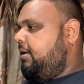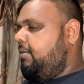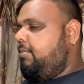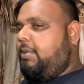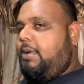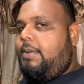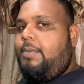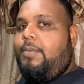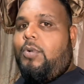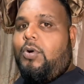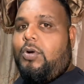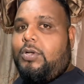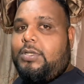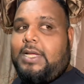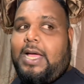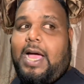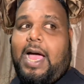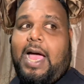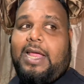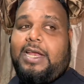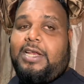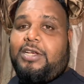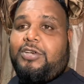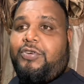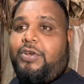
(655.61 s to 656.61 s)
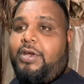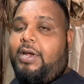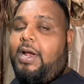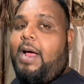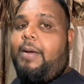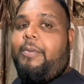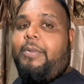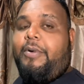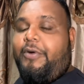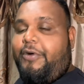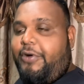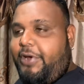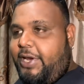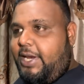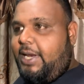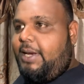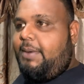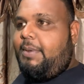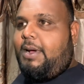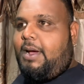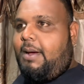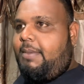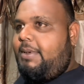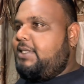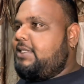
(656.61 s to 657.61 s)
But most, I just read, I'm reading
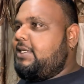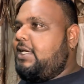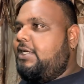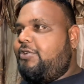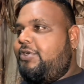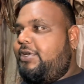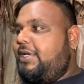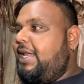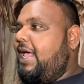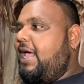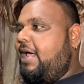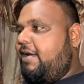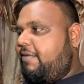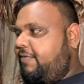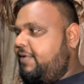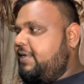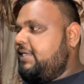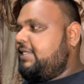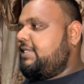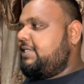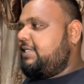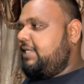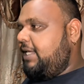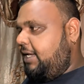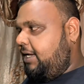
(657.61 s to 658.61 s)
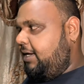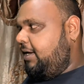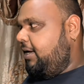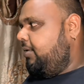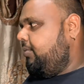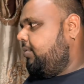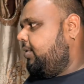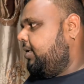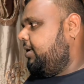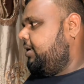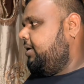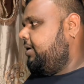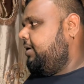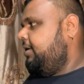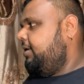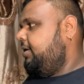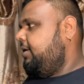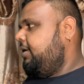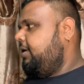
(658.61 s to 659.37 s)
my comments, I read every single one.